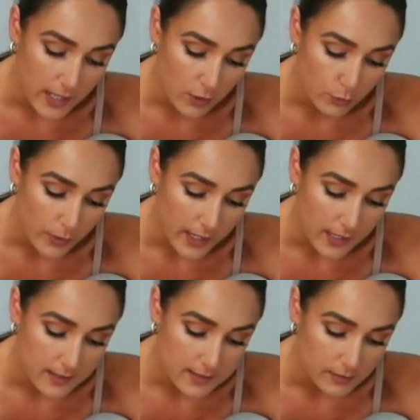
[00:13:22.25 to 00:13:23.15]
It
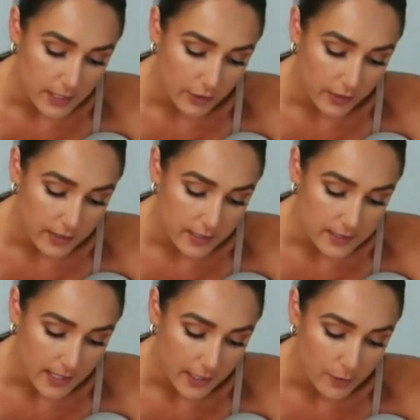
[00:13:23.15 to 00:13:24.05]
rained nearly the
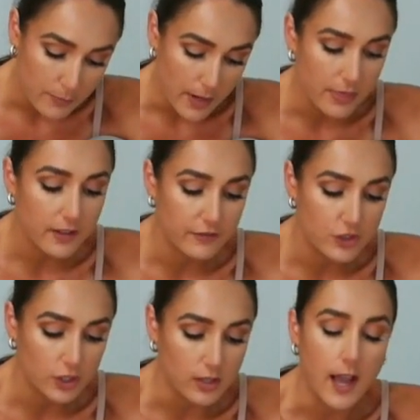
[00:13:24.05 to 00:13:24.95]
entire month of
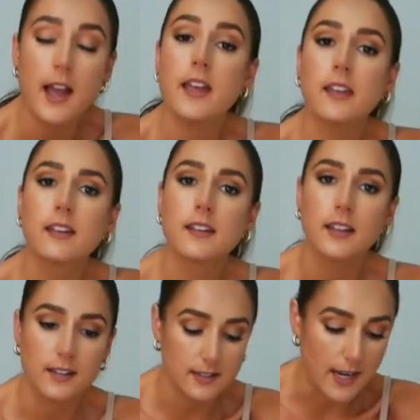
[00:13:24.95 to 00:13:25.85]
July
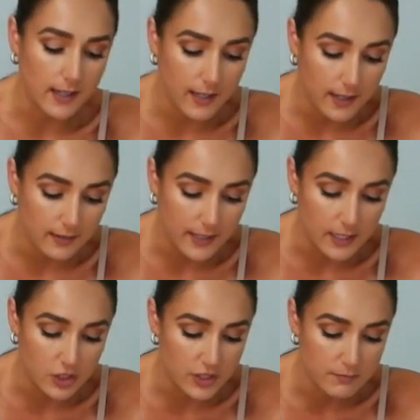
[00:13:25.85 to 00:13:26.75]
in Connecticut,
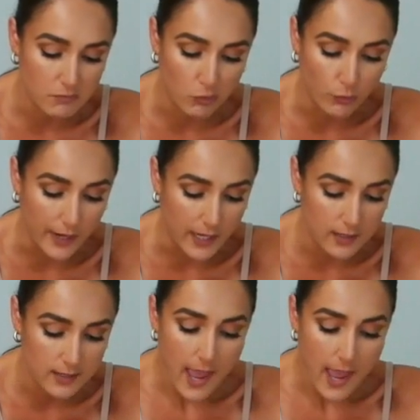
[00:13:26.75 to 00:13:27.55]
like just rained.